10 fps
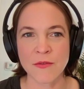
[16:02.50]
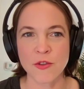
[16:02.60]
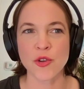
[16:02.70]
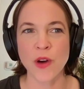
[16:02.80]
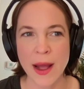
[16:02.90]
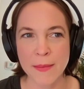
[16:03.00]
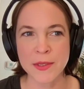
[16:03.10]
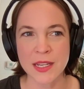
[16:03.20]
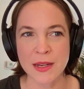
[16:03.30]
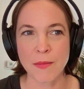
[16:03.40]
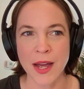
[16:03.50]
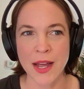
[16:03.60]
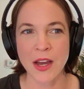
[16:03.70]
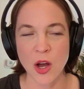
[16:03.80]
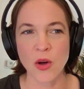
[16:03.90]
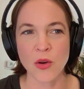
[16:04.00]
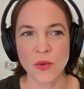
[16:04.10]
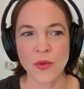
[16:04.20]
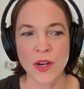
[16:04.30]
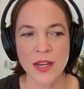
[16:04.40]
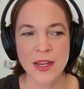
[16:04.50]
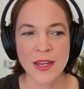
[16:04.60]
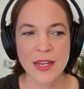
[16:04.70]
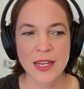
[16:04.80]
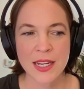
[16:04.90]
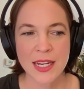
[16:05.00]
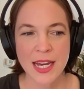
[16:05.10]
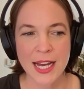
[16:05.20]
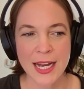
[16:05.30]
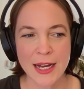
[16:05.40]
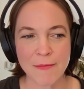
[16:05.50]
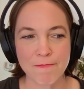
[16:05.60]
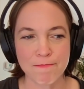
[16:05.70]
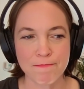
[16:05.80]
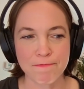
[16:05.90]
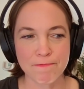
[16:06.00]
of trapped in my own um,